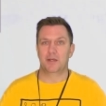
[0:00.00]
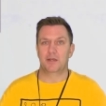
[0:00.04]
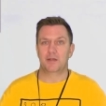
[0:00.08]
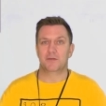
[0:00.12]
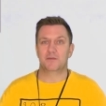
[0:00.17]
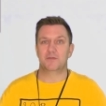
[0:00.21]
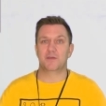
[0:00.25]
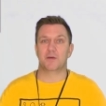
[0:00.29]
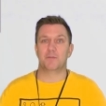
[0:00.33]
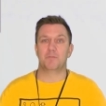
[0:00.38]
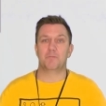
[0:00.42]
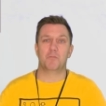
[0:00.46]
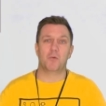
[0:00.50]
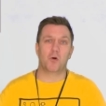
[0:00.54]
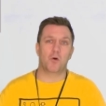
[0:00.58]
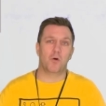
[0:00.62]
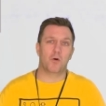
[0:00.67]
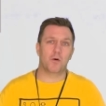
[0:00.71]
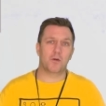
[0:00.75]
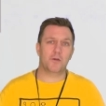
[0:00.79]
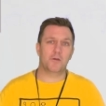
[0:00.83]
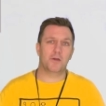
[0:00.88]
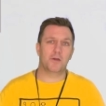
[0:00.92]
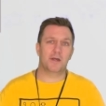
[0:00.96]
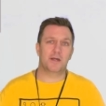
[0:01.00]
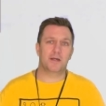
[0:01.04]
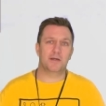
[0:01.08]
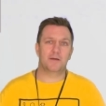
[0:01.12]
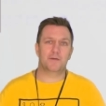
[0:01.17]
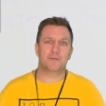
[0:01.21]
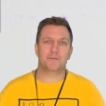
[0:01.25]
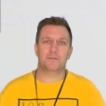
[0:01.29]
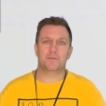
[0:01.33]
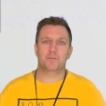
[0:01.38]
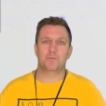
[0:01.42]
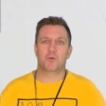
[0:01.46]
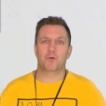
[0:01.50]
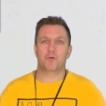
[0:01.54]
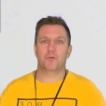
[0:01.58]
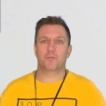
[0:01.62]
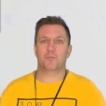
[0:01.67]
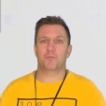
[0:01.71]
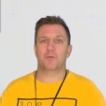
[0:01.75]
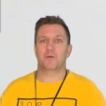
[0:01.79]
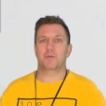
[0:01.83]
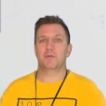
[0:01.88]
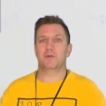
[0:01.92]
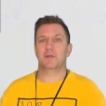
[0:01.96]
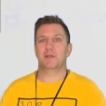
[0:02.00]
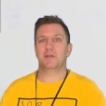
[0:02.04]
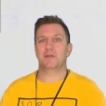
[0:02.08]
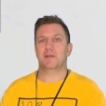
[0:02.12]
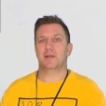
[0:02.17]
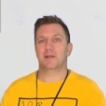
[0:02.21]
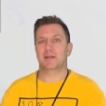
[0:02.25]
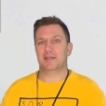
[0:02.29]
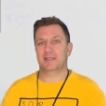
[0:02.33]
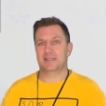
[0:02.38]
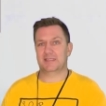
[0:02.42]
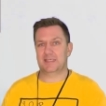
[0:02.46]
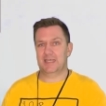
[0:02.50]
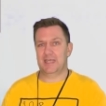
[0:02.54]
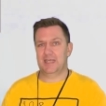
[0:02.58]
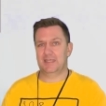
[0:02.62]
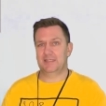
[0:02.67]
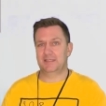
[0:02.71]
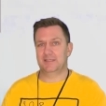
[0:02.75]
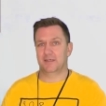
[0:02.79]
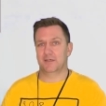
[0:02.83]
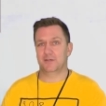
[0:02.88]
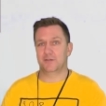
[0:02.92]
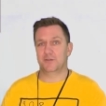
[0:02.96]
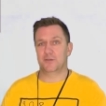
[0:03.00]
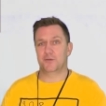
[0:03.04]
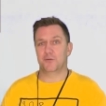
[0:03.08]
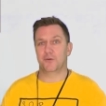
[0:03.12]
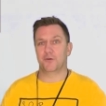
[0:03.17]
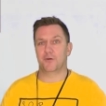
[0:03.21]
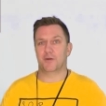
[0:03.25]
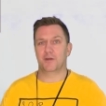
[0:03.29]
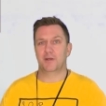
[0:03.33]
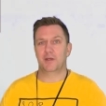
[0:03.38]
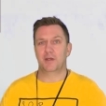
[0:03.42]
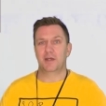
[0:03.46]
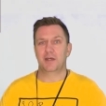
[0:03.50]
The more you have, most probably the less agile you are.